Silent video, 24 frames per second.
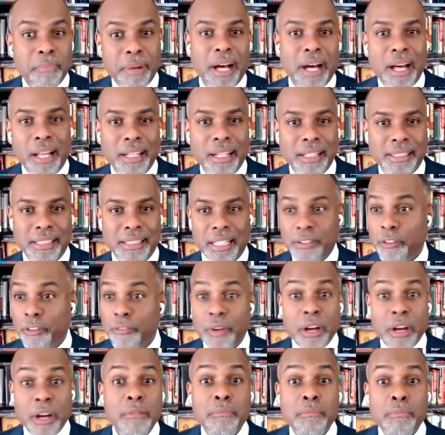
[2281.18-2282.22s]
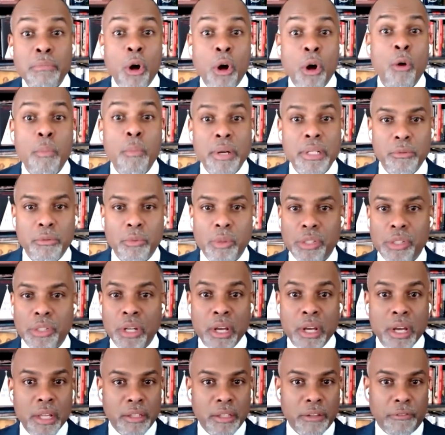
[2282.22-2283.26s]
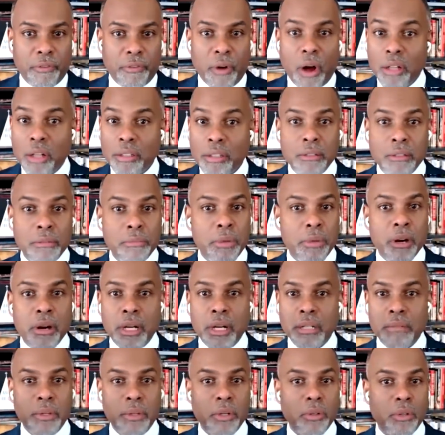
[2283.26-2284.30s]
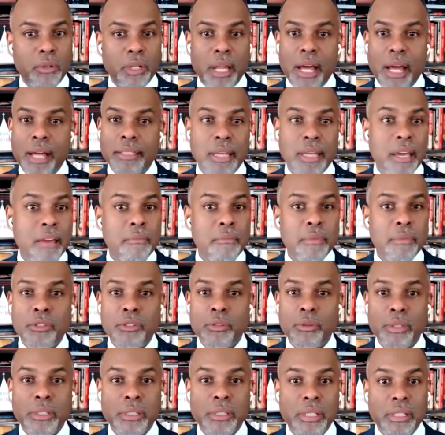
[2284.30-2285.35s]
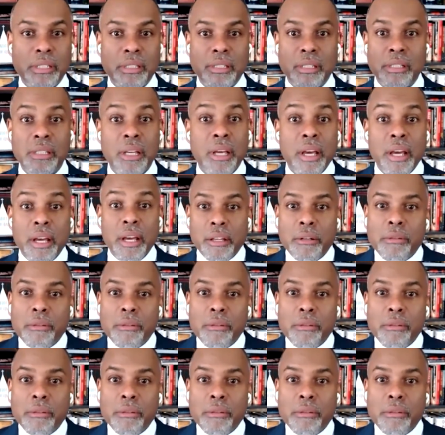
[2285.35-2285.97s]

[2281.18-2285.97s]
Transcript: of policy. At the very moment in which the vaunted American middle class came into existence,